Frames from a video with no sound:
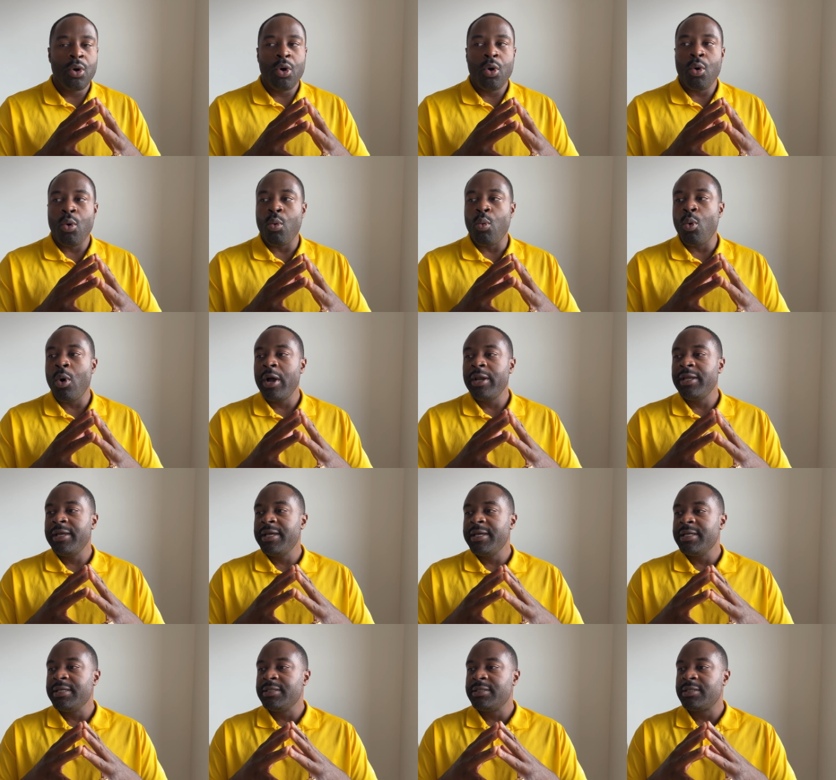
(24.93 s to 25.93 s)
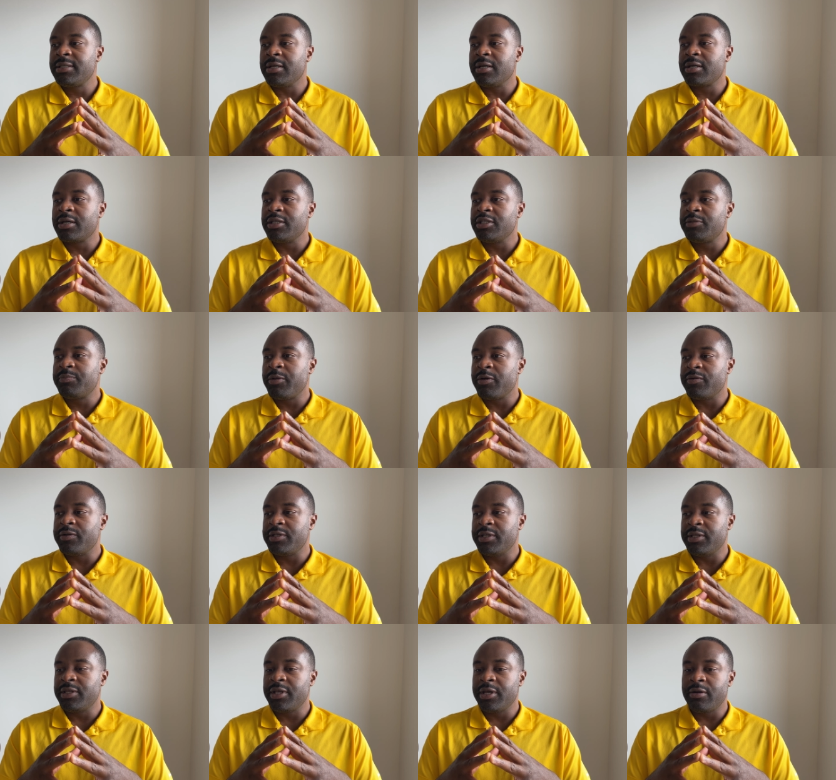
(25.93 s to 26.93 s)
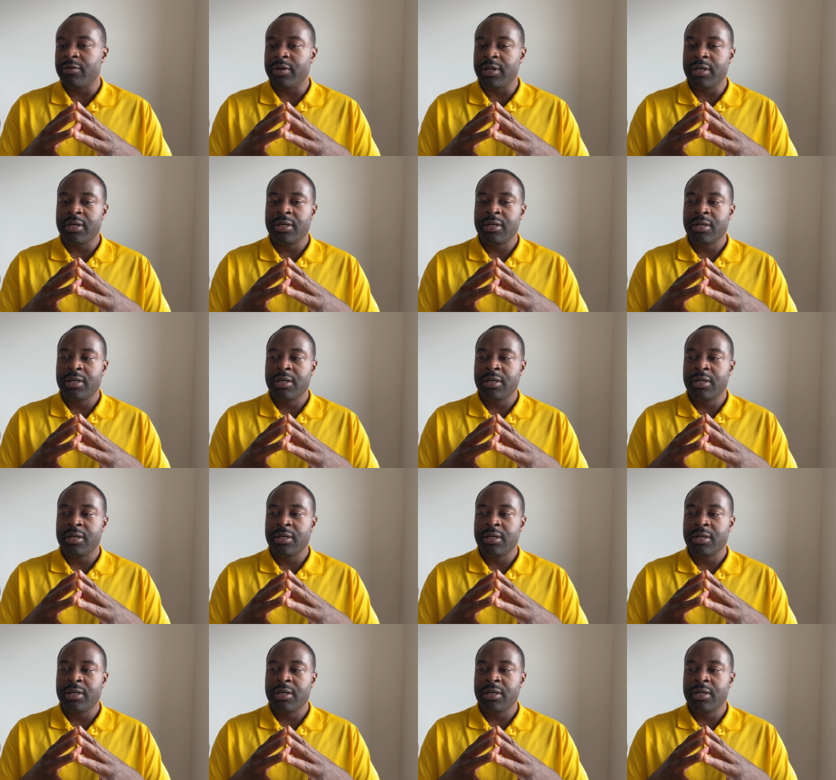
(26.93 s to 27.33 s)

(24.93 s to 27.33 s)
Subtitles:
What is a conspiracy theory?